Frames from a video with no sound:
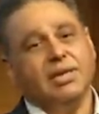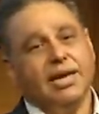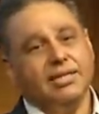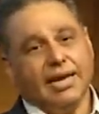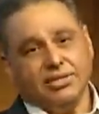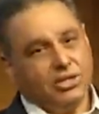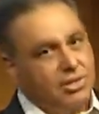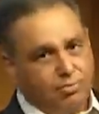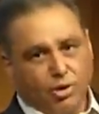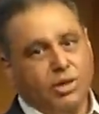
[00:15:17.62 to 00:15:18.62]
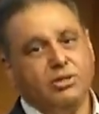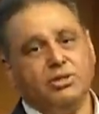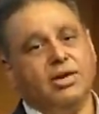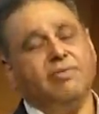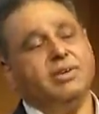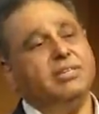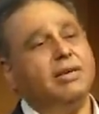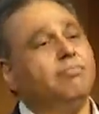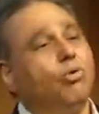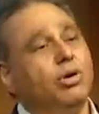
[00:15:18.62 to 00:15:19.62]
And that just employs deaf and
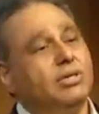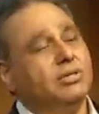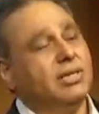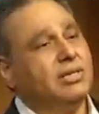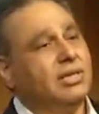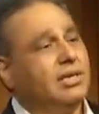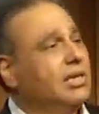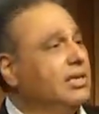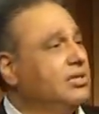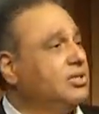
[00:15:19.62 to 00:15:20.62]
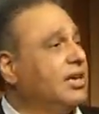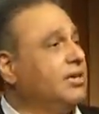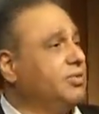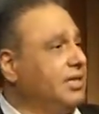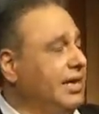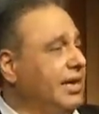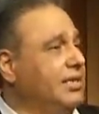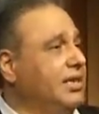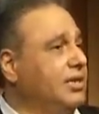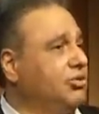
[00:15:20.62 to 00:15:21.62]
dumb boys. And they started with that
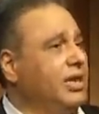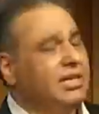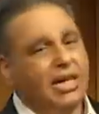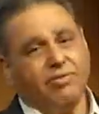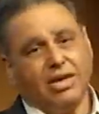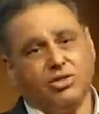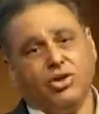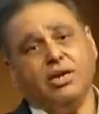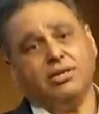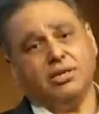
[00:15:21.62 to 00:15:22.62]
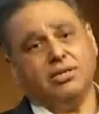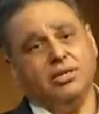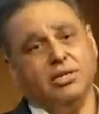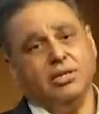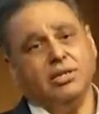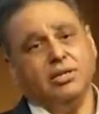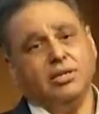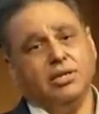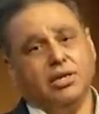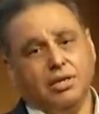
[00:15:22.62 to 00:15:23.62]
idea. Today, they have like 300
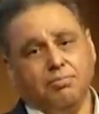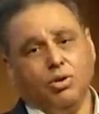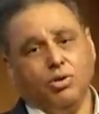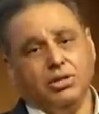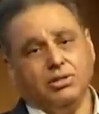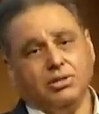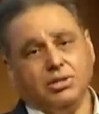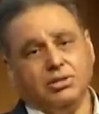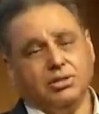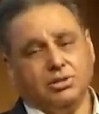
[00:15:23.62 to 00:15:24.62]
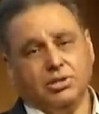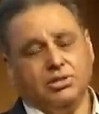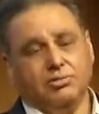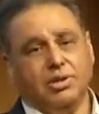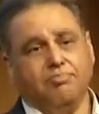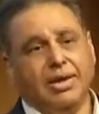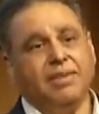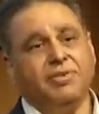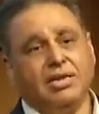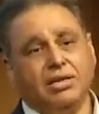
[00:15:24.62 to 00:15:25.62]
employees. It's
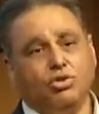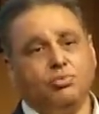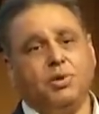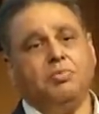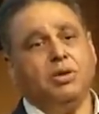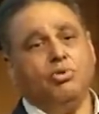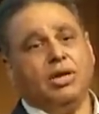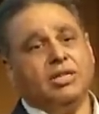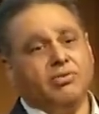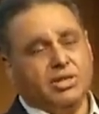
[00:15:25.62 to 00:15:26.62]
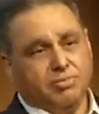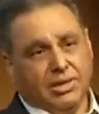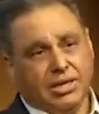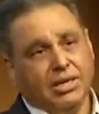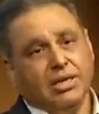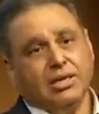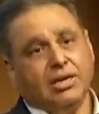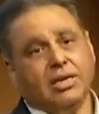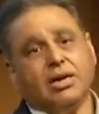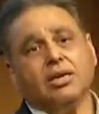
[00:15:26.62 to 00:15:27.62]
benefiting those people who will otherwise be
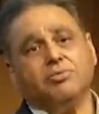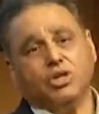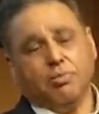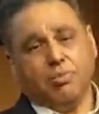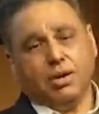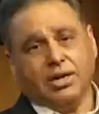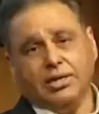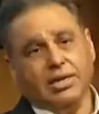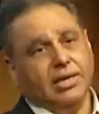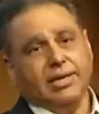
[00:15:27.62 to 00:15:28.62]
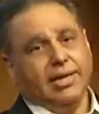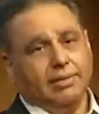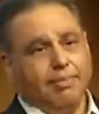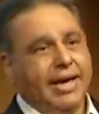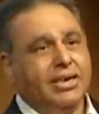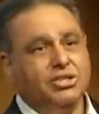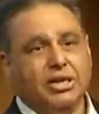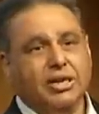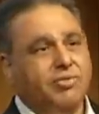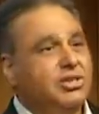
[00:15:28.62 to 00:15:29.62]
cut out of job market. And package
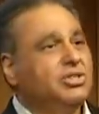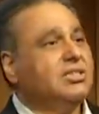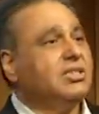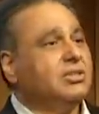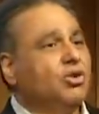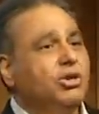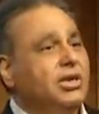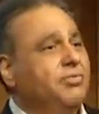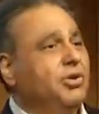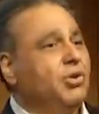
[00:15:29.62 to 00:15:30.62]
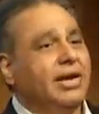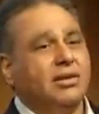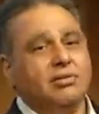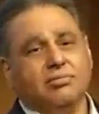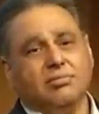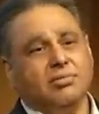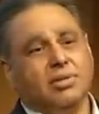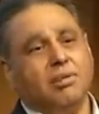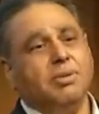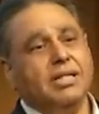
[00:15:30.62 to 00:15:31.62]
delivery is just as good if you had
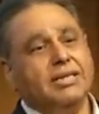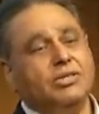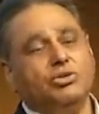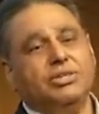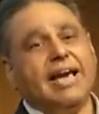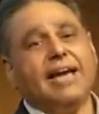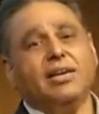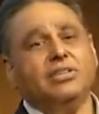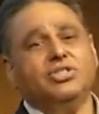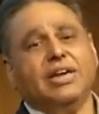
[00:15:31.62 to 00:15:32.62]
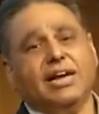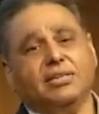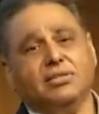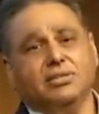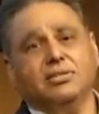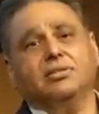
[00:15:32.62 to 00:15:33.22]
ability to yak and chat.